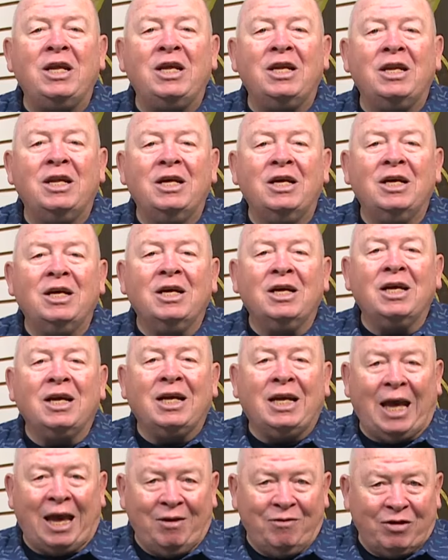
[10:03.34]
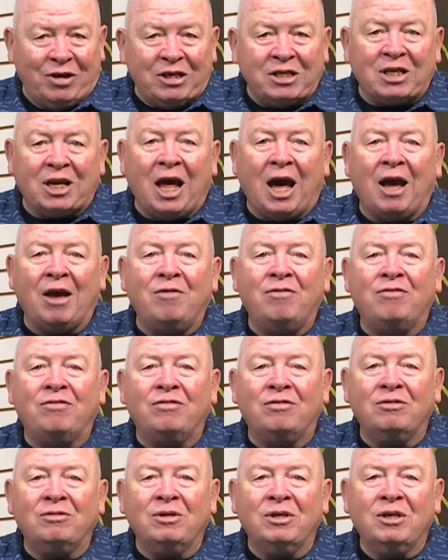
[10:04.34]
and gave his
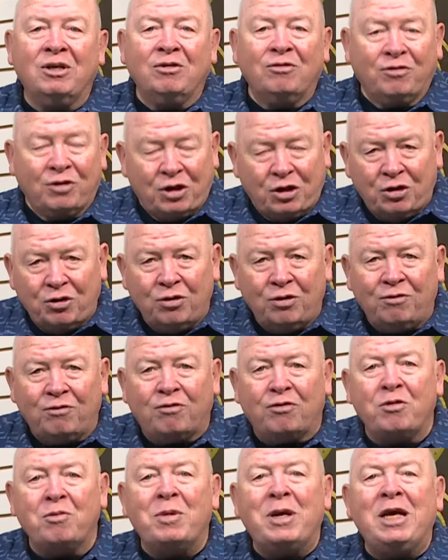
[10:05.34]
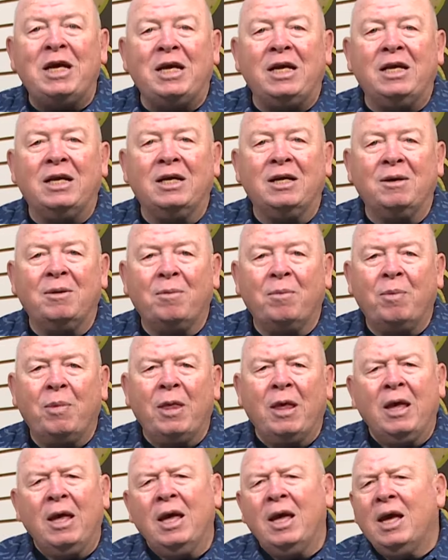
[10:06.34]
life for you and for me.
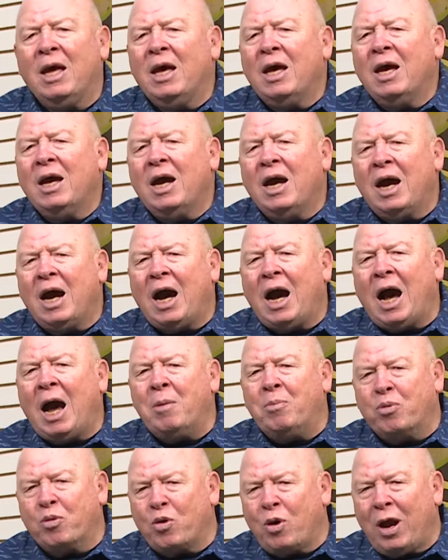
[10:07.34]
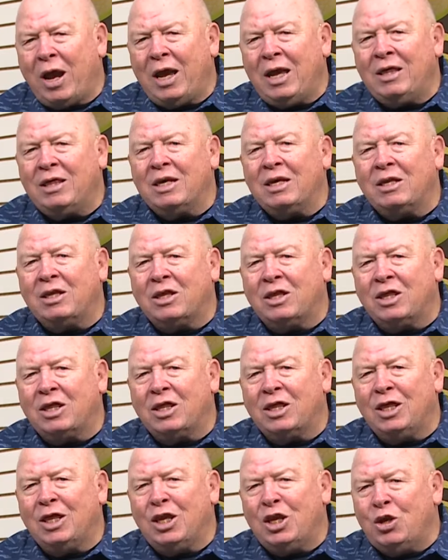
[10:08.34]
I pray that
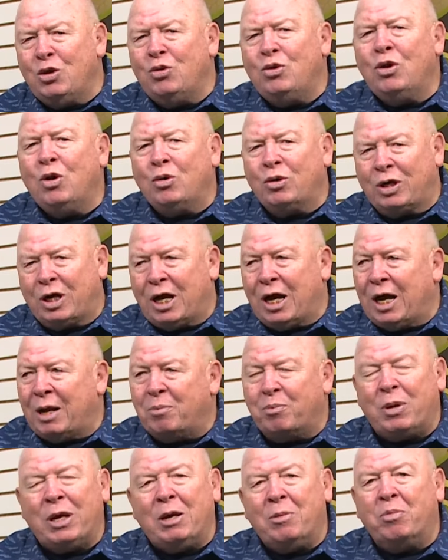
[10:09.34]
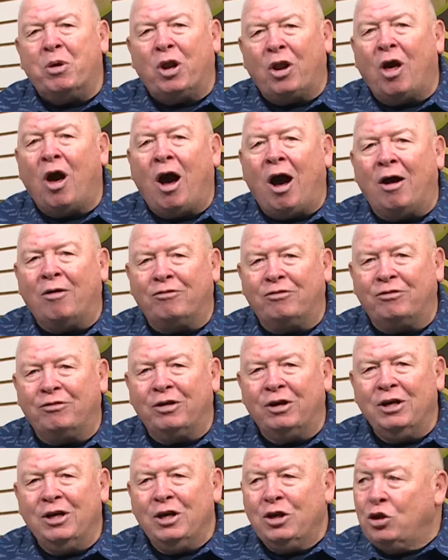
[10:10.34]
you don't cut people off.
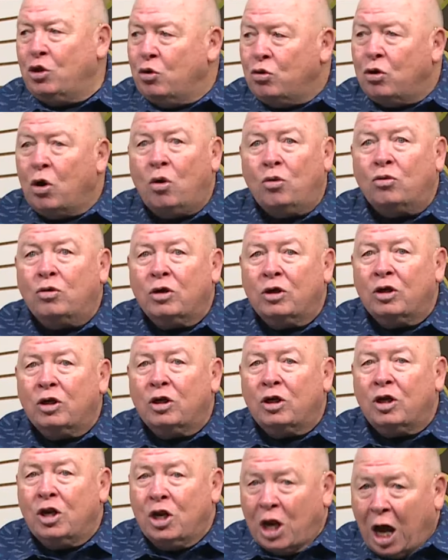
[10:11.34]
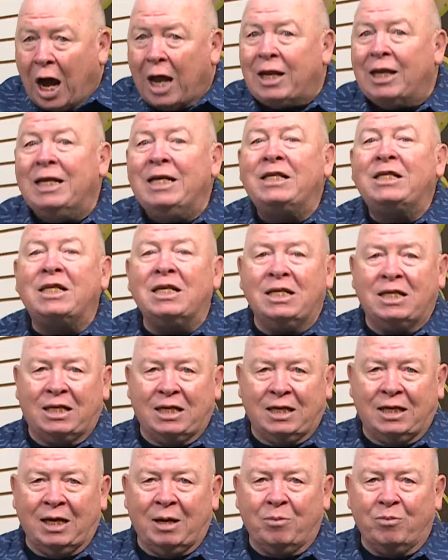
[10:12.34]
You don't not listen
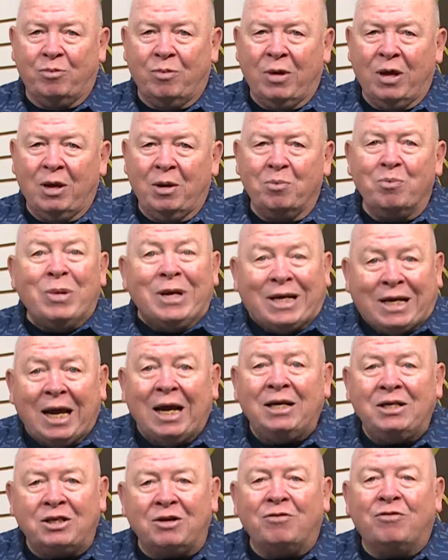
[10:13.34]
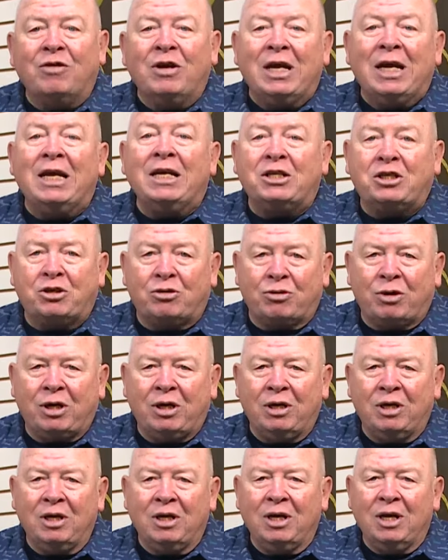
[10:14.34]
to them because of history.
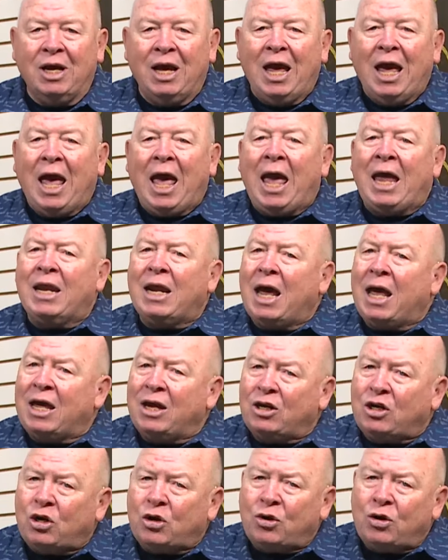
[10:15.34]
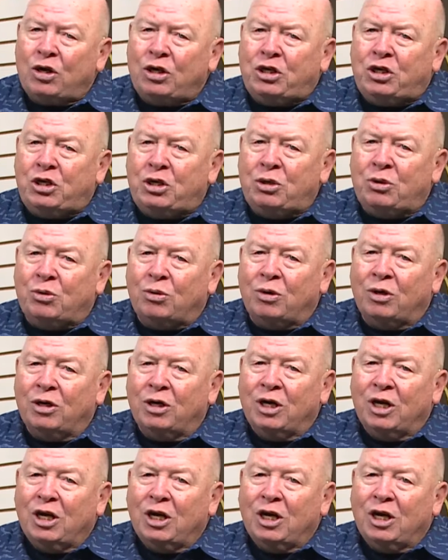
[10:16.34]
And I encourage you,